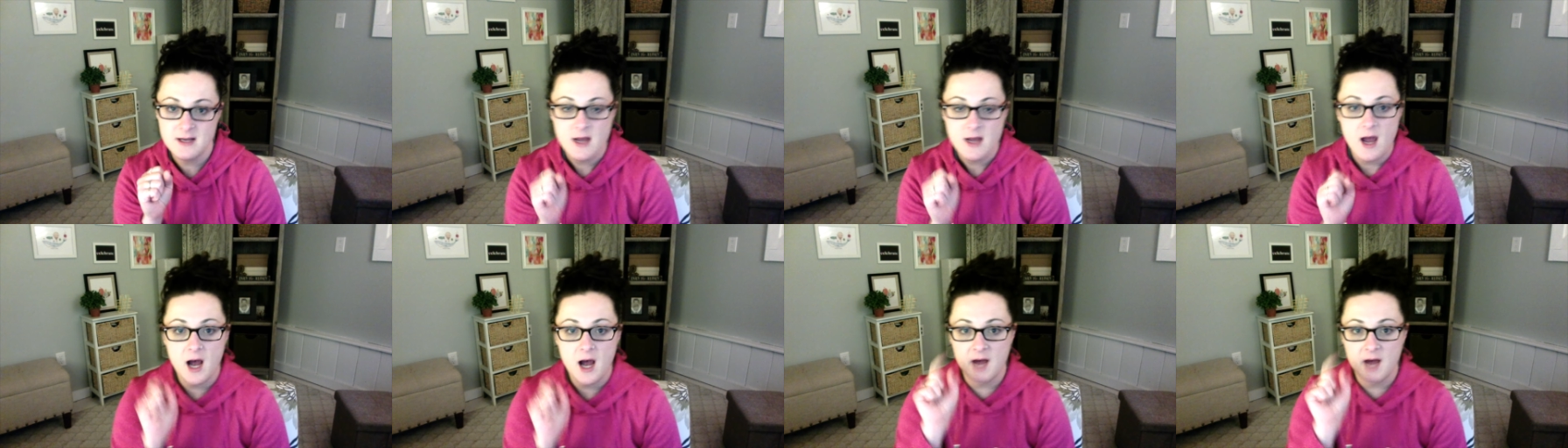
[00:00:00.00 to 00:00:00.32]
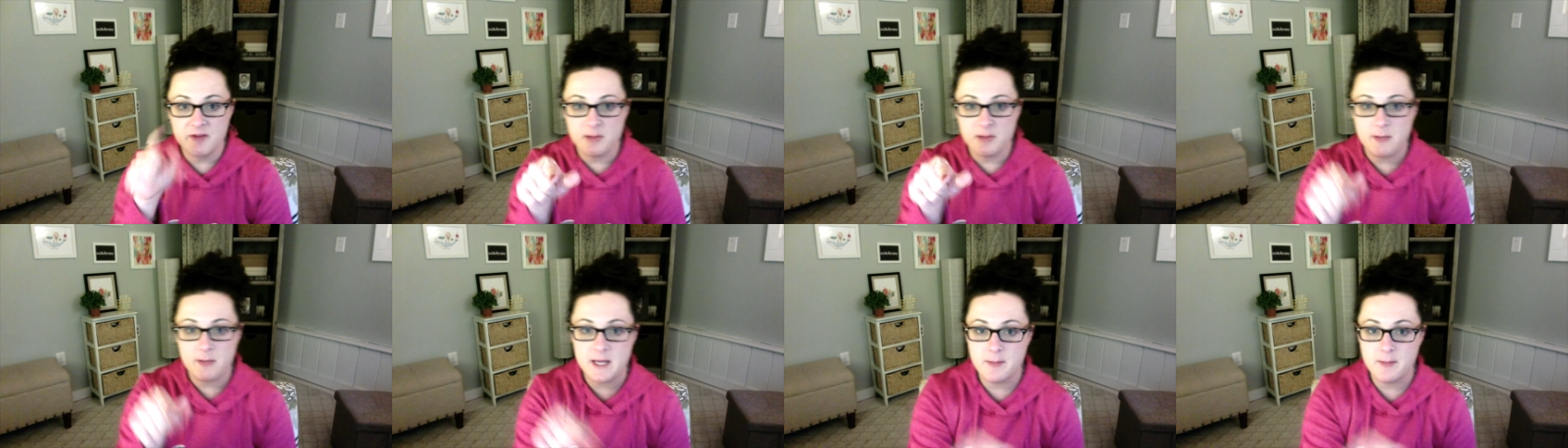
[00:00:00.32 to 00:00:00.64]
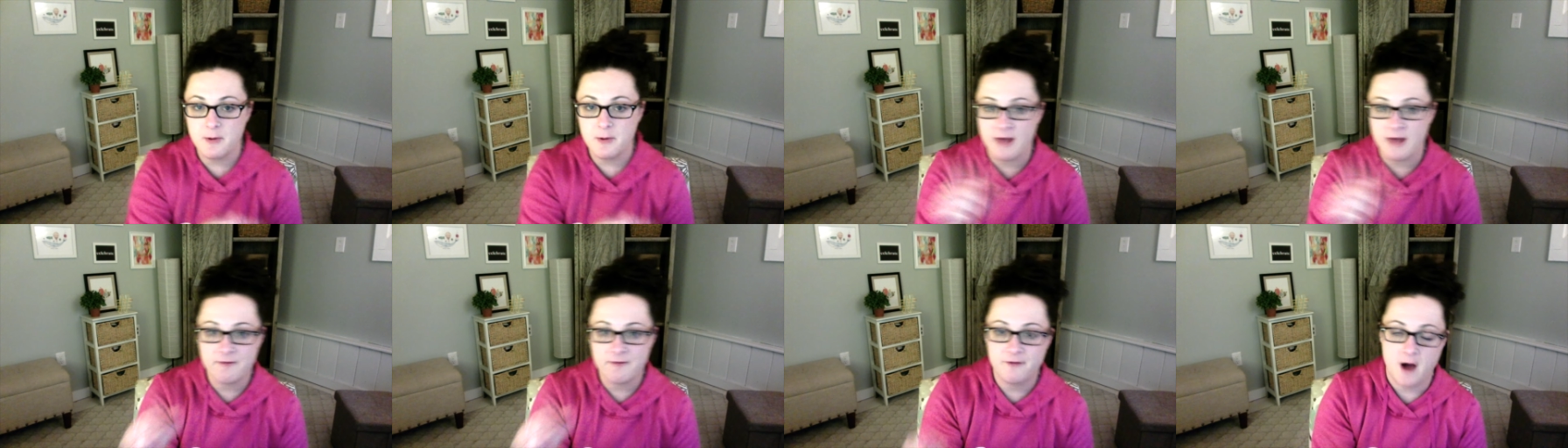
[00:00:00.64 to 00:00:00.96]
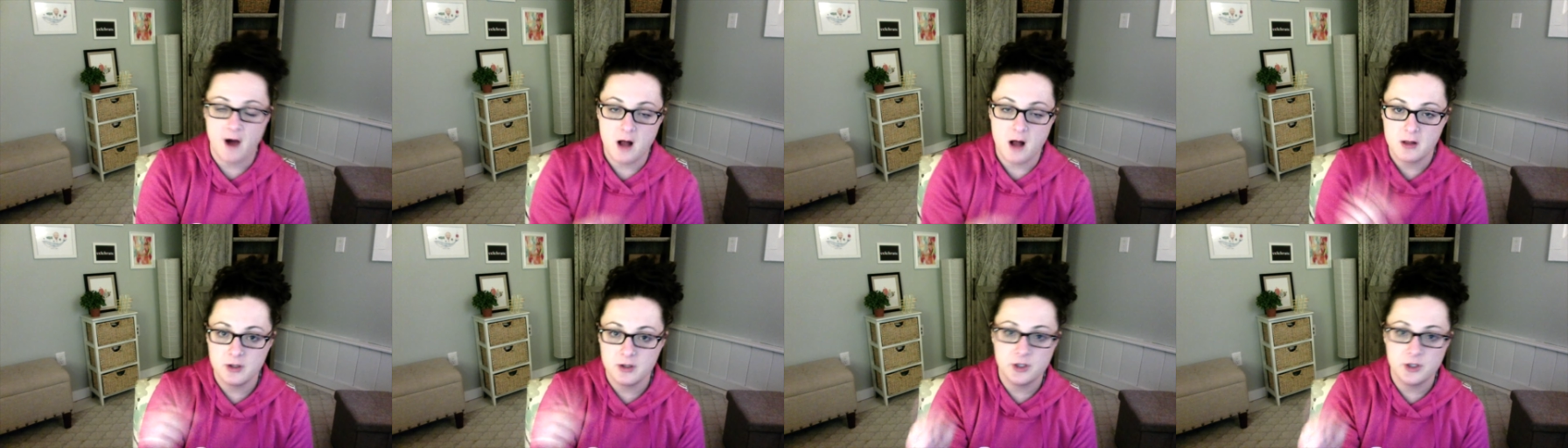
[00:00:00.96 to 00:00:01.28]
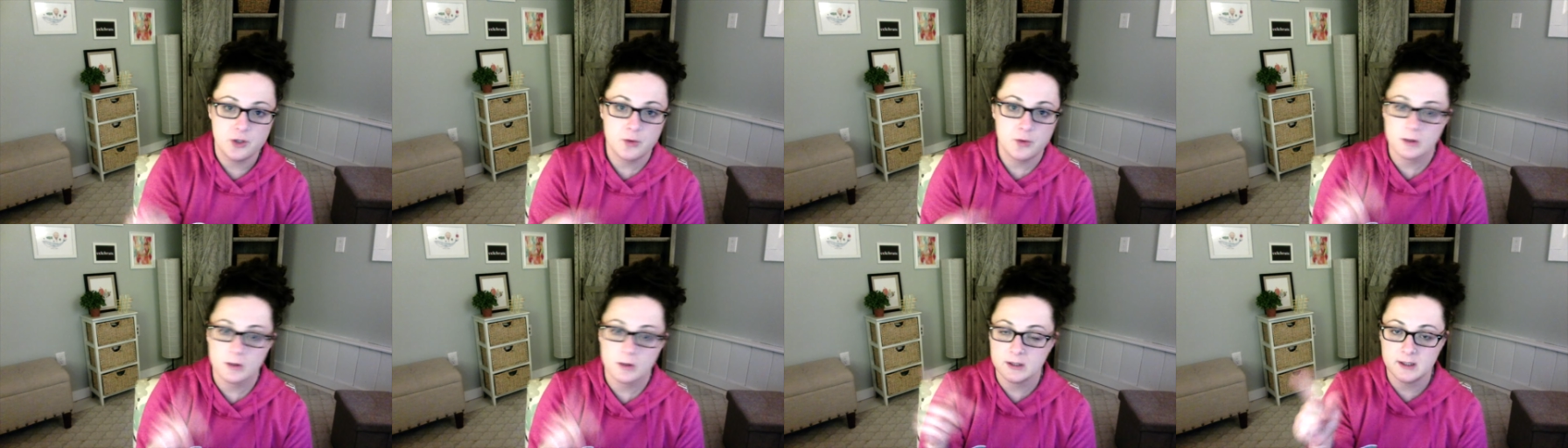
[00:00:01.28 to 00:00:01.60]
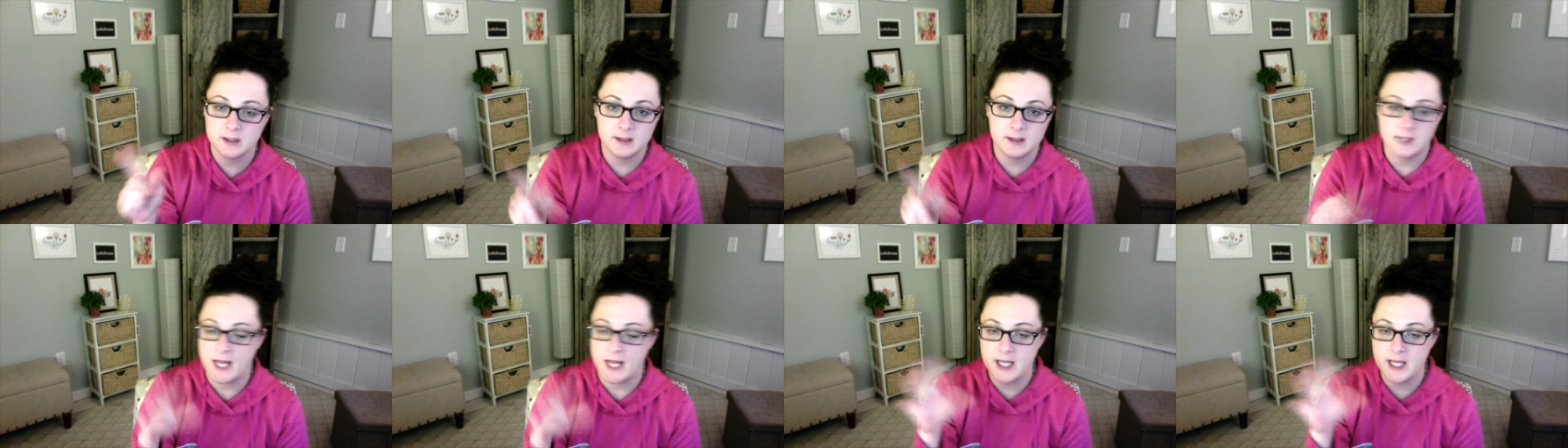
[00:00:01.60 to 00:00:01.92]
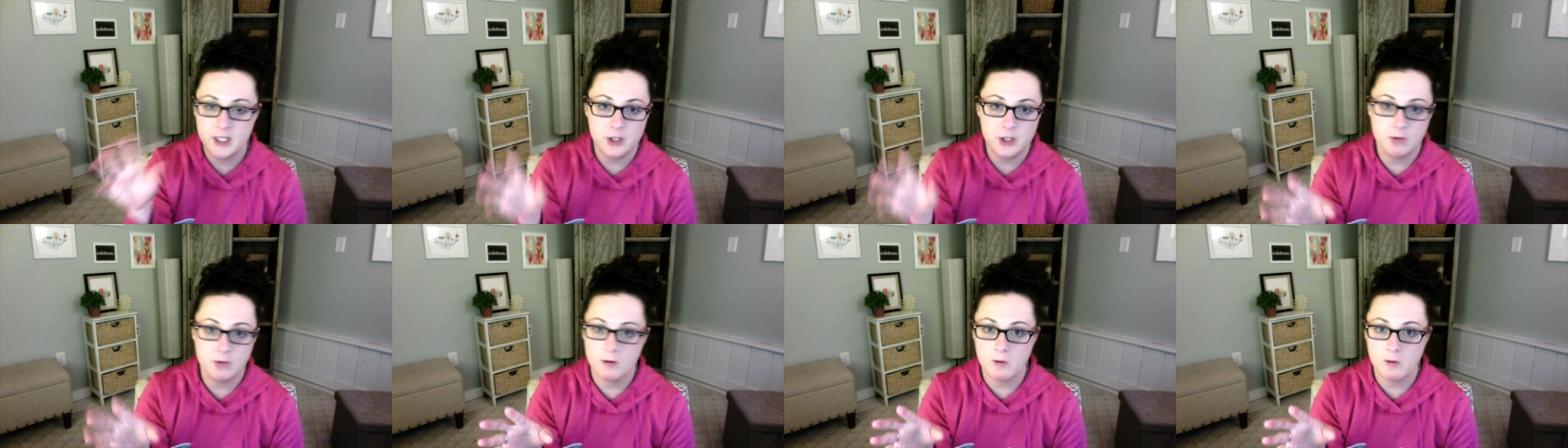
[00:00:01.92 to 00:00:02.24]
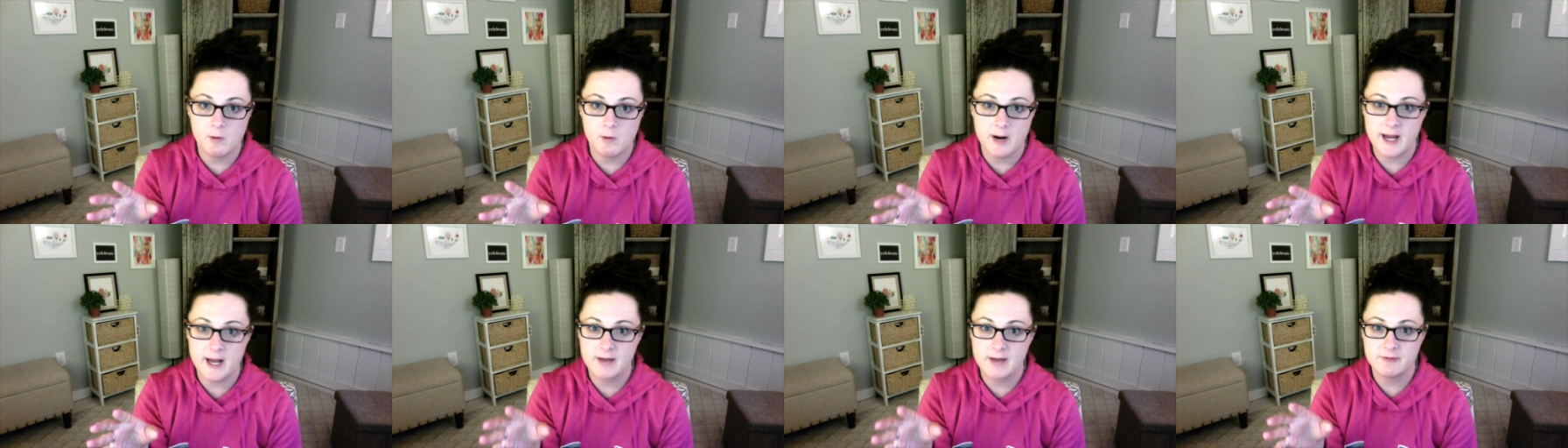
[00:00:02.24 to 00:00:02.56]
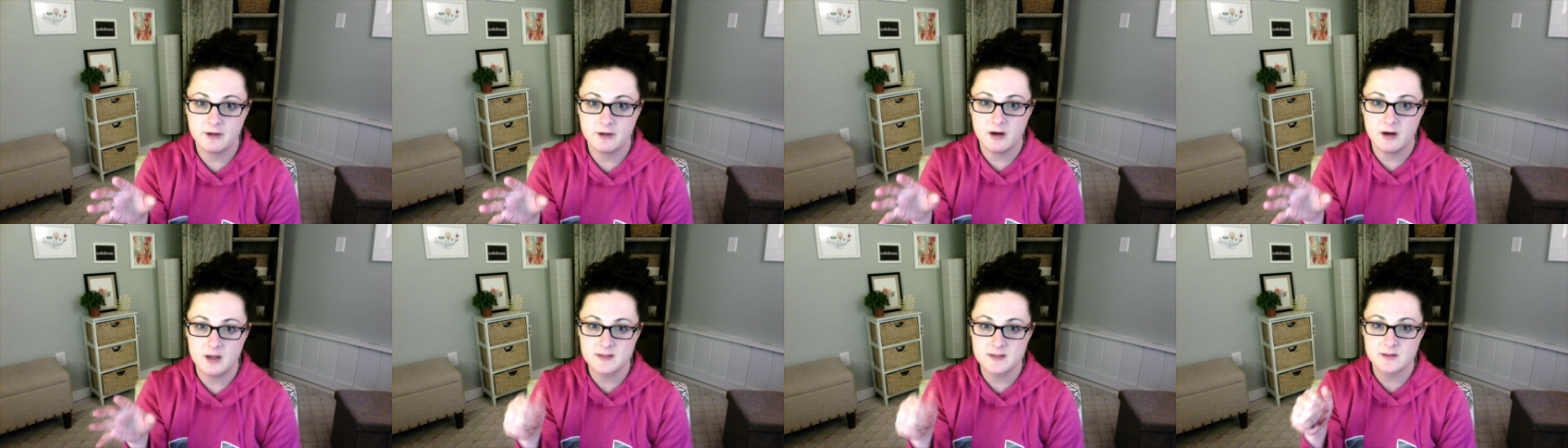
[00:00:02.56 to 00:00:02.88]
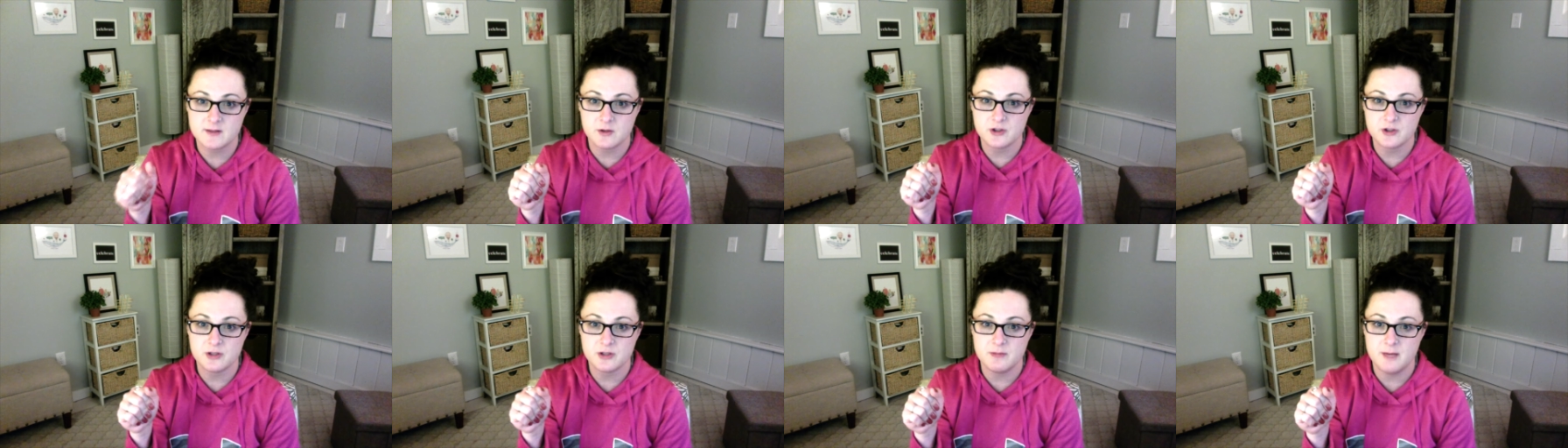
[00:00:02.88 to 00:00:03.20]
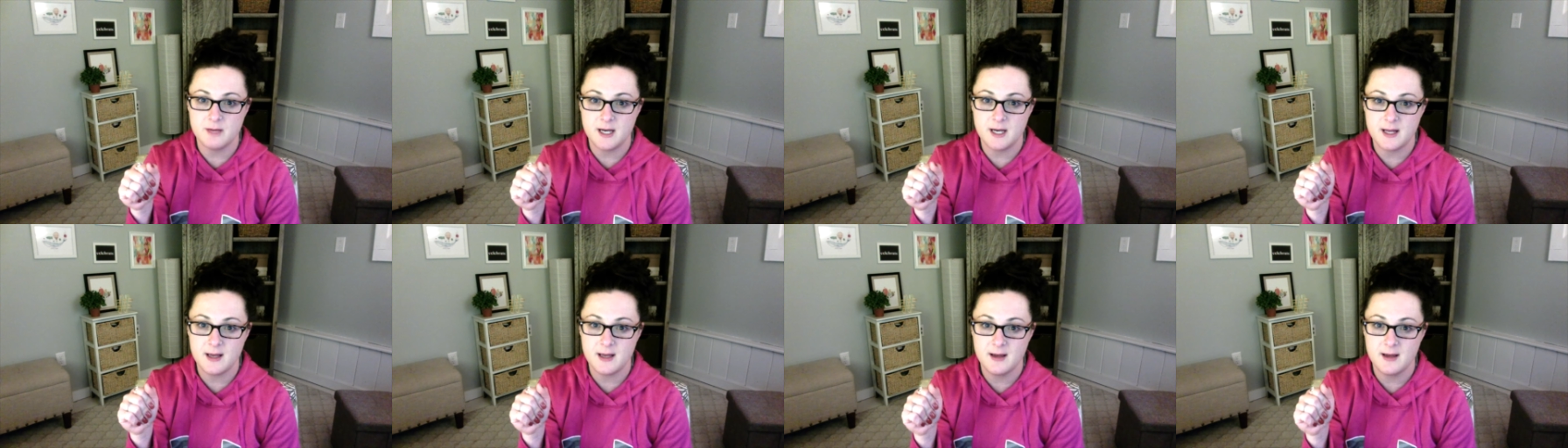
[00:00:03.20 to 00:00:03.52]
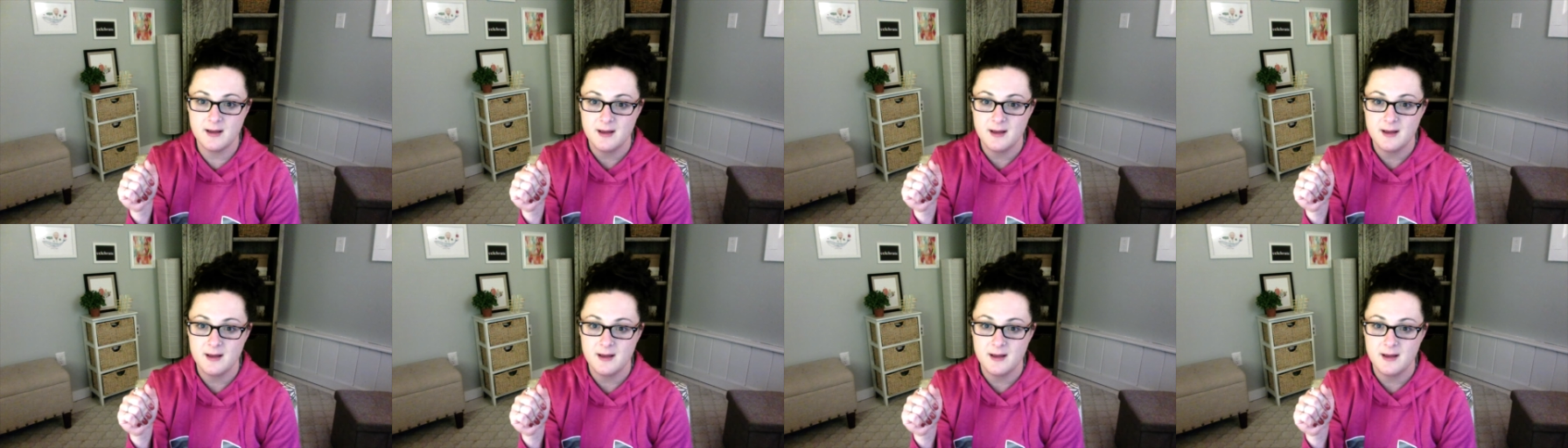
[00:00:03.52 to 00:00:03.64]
of the people that follow you or like you or whatever on social media